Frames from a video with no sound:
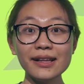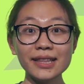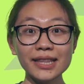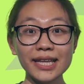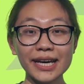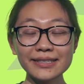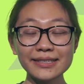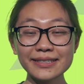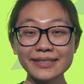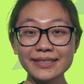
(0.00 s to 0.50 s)

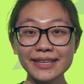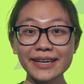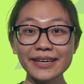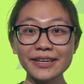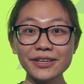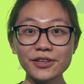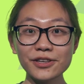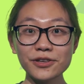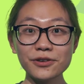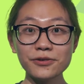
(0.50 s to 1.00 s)
Let's
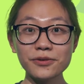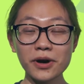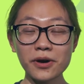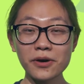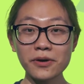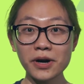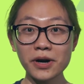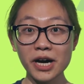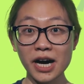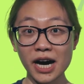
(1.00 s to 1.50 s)
say you
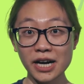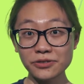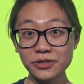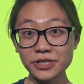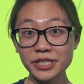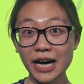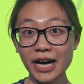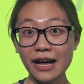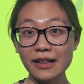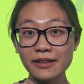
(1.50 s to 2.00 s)
owe
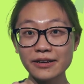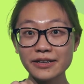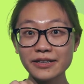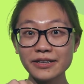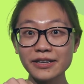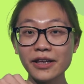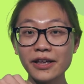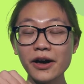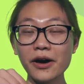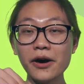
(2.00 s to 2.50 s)

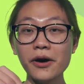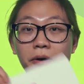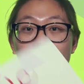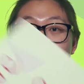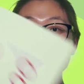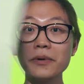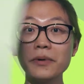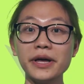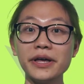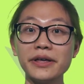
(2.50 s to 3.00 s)

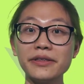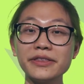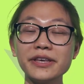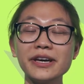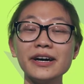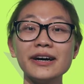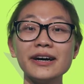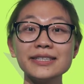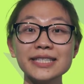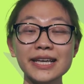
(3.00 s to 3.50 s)
$100 with
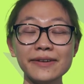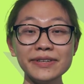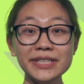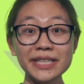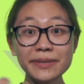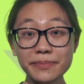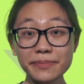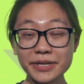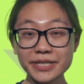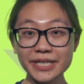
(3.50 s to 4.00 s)
a
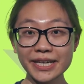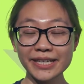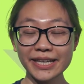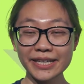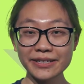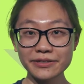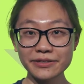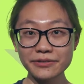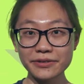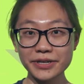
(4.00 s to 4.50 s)

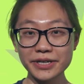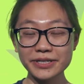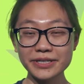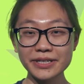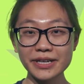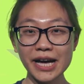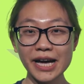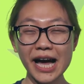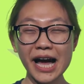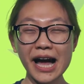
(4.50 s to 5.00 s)
17%
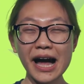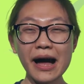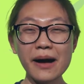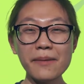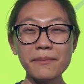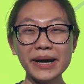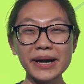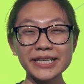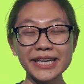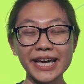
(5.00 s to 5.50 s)
interest.
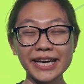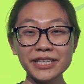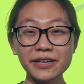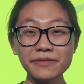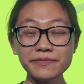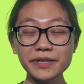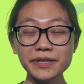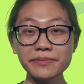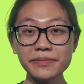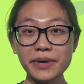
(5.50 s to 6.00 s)
By the end
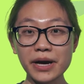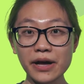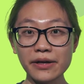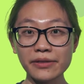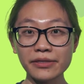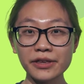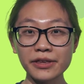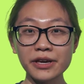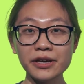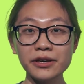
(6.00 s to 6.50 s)
of the
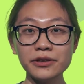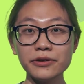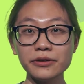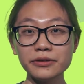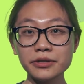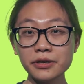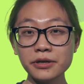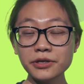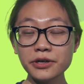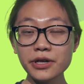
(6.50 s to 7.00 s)
month,
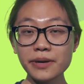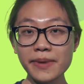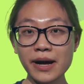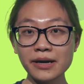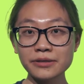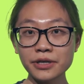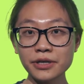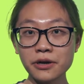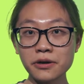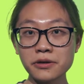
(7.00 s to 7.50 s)
your total
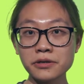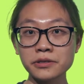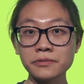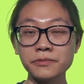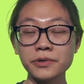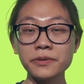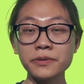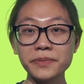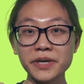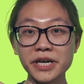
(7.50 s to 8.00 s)
amount
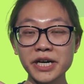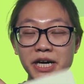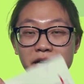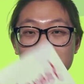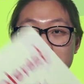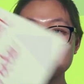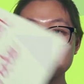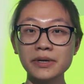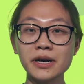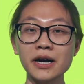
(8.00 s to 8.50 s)
owed will
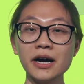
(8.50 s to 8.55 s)
become